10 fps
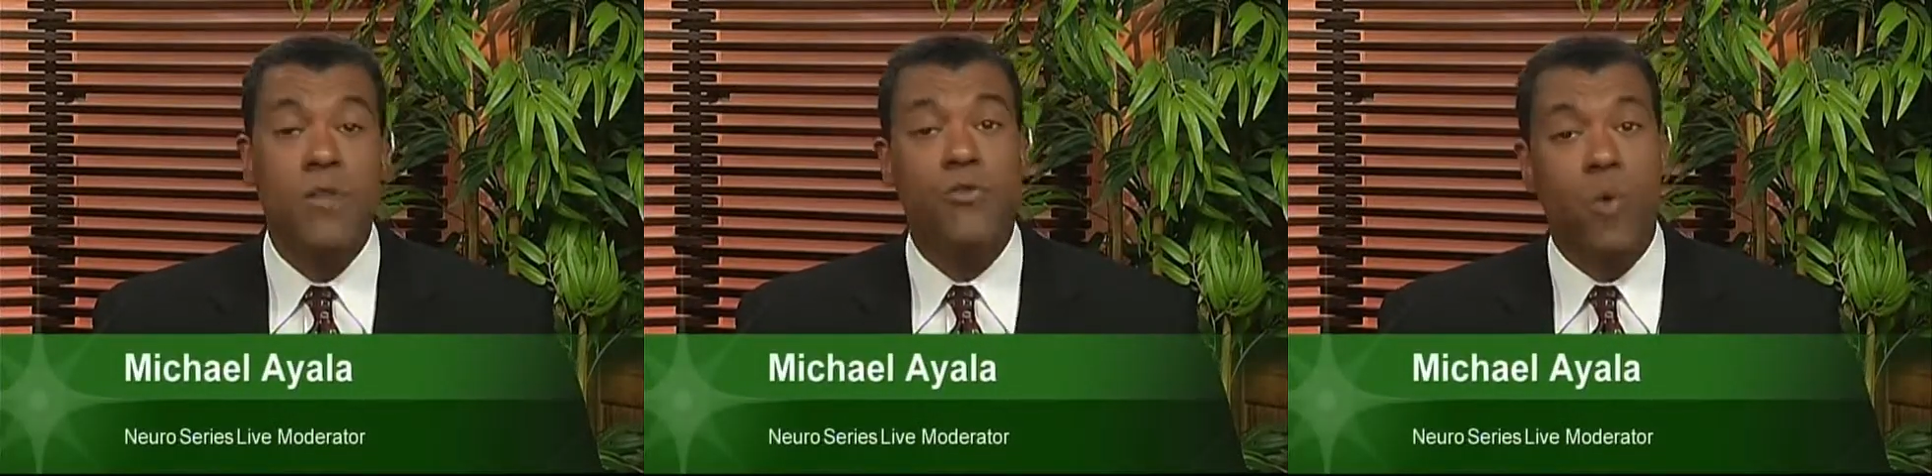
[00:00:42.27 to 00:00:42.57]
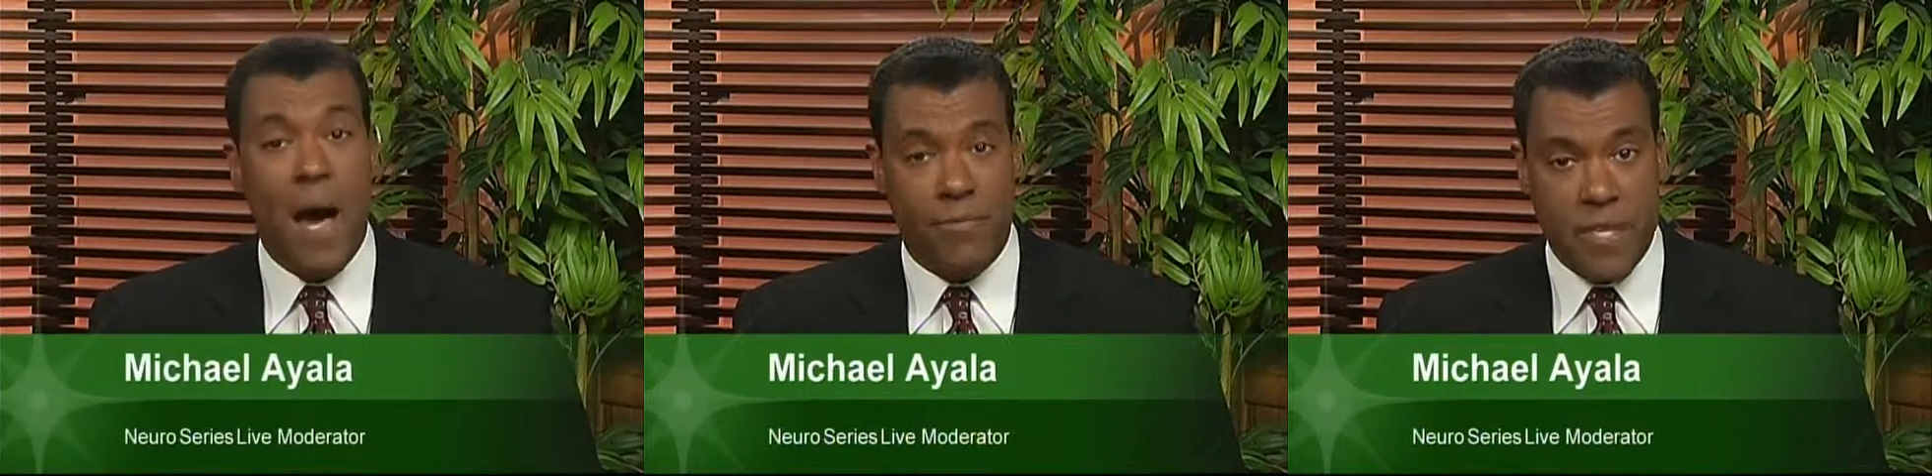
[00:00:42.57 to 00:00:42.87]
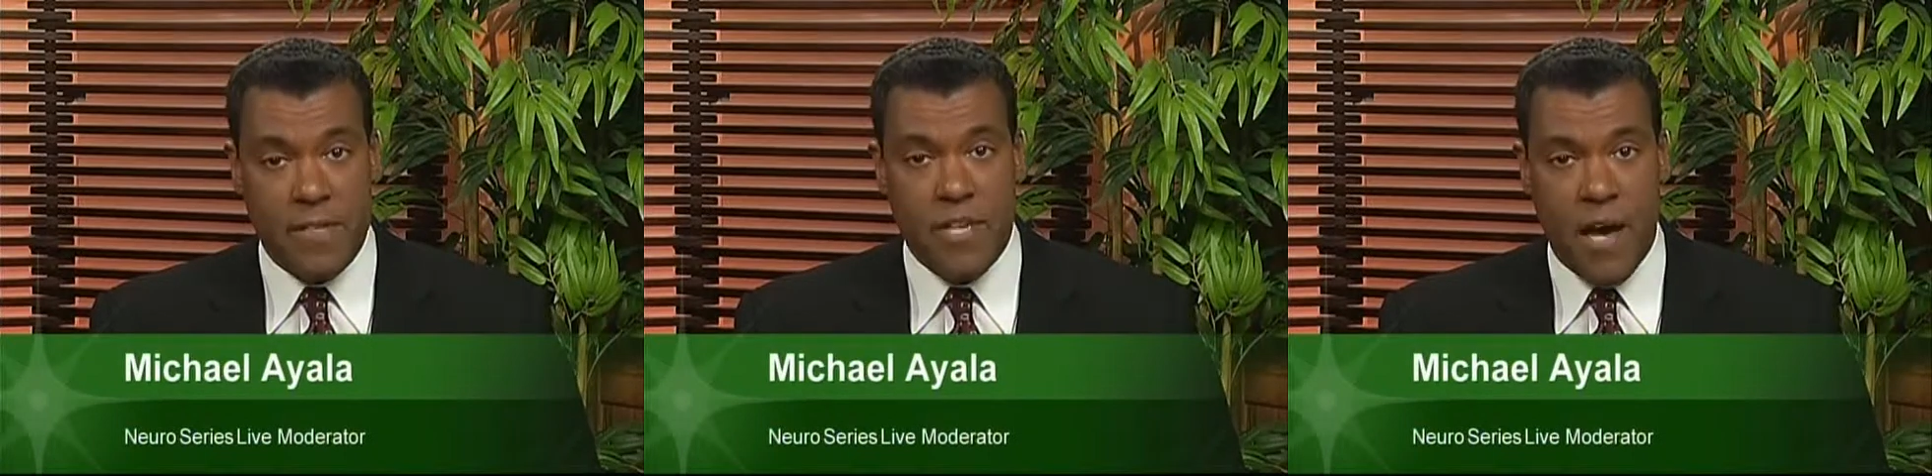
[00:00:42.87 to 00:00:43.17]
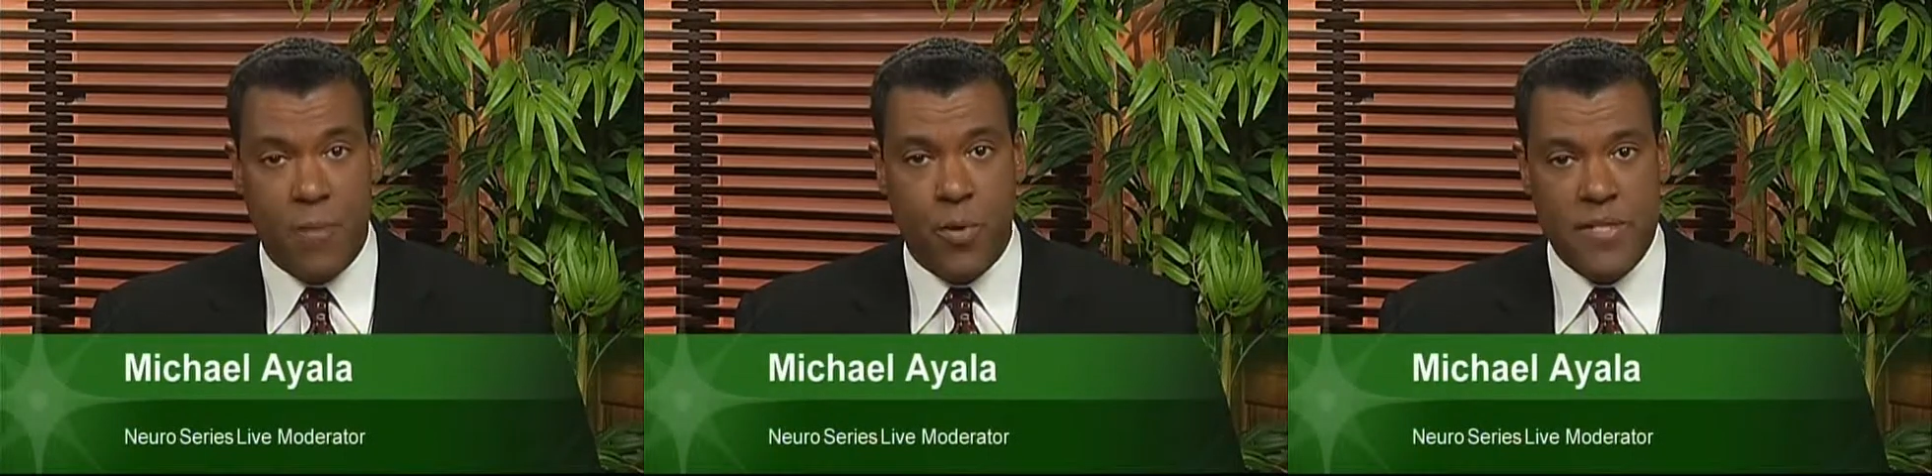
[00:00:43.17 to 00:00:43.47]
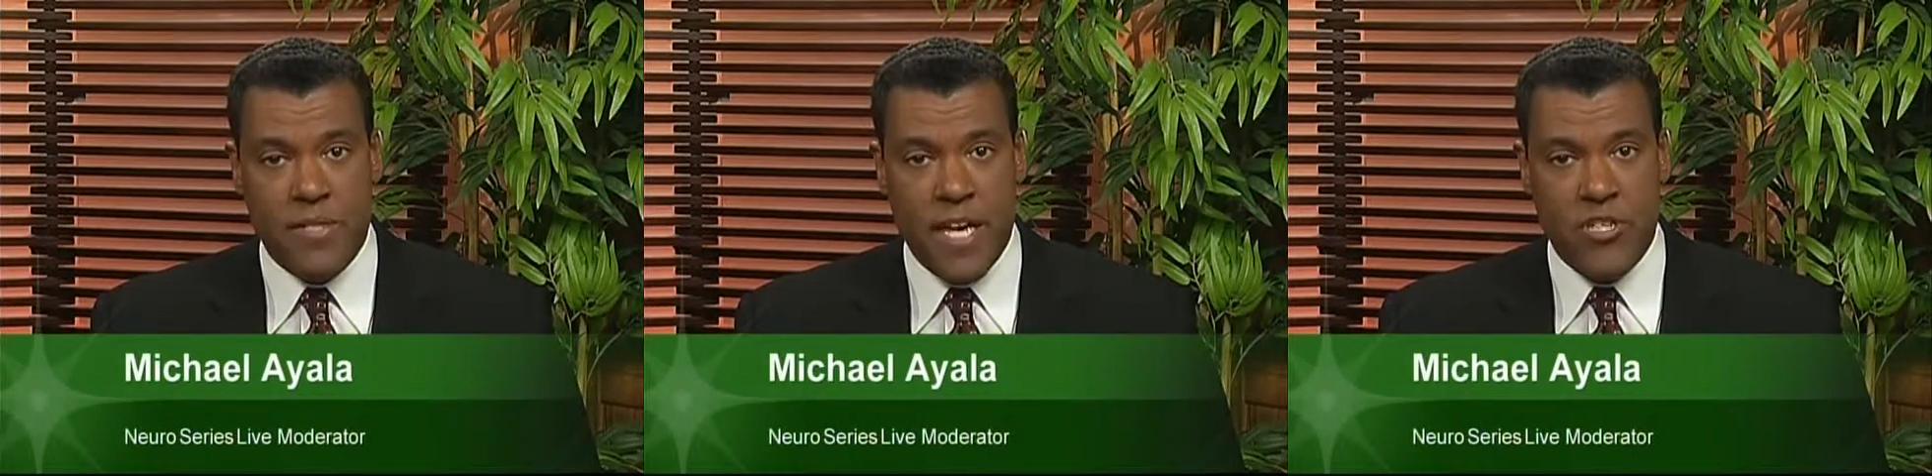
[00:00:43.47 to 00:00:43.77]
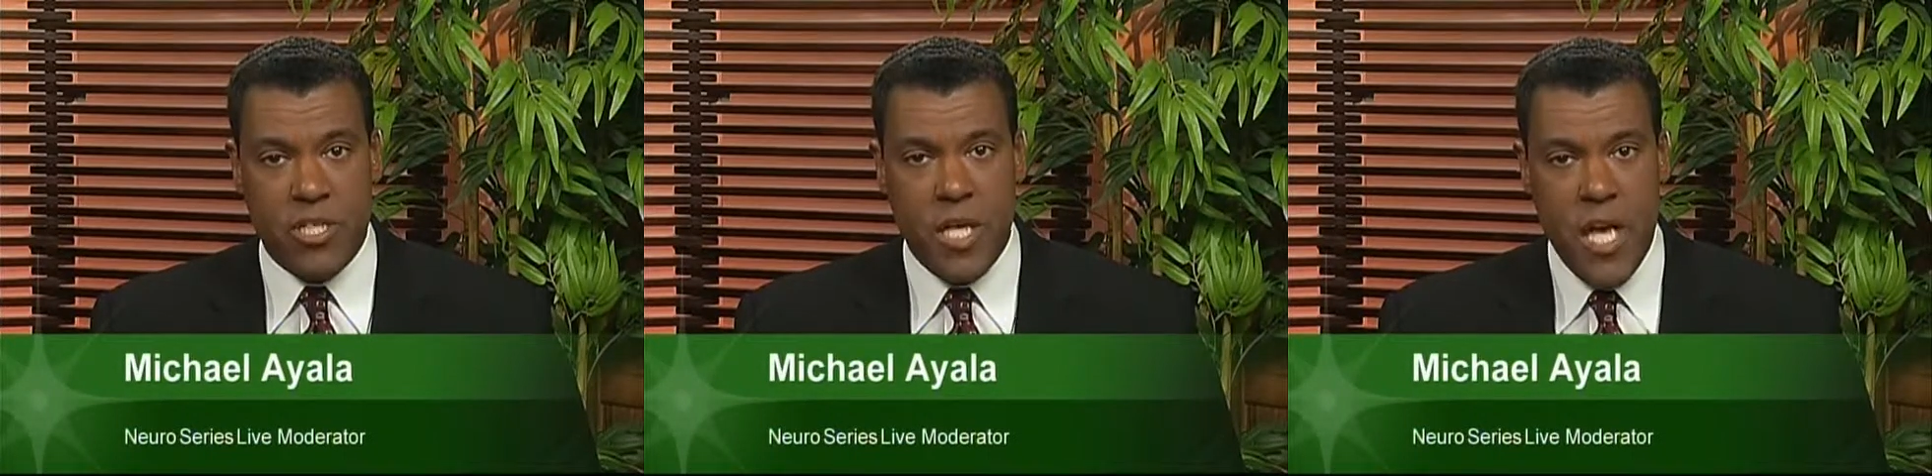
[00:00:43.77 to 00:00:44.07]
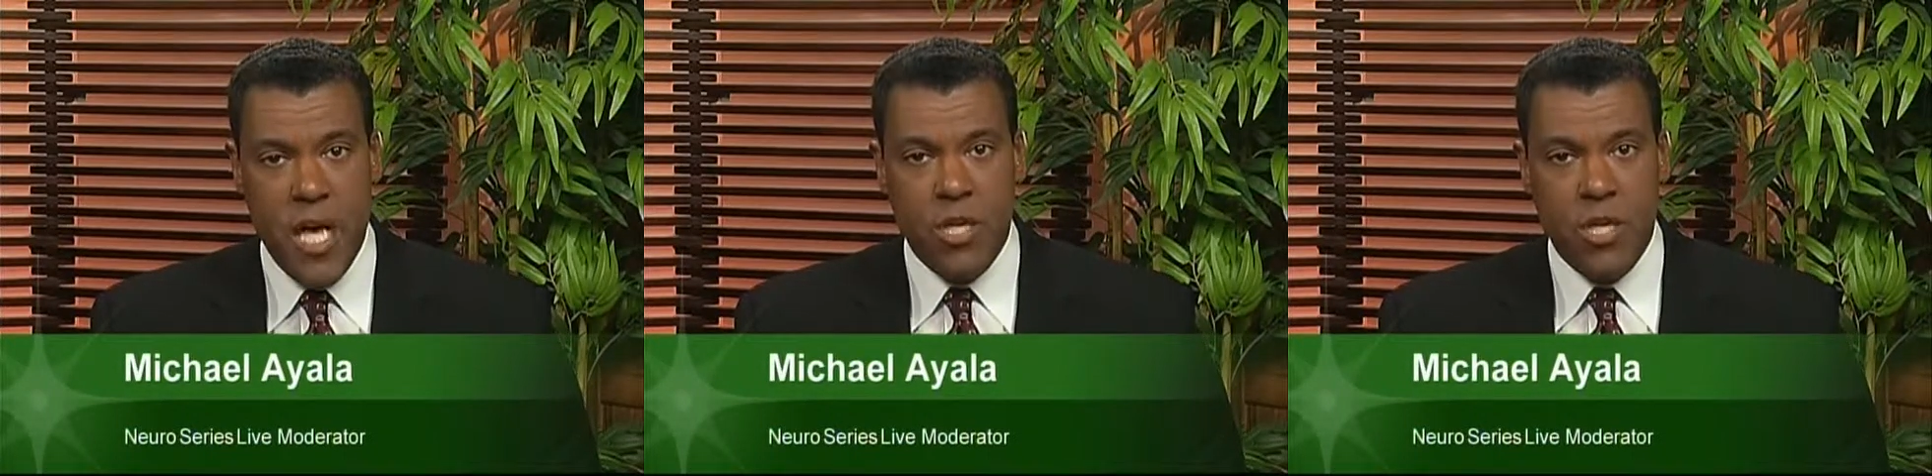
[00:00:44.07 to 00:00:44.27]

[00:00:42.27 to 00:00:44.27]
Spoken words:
throughout the entire presentation.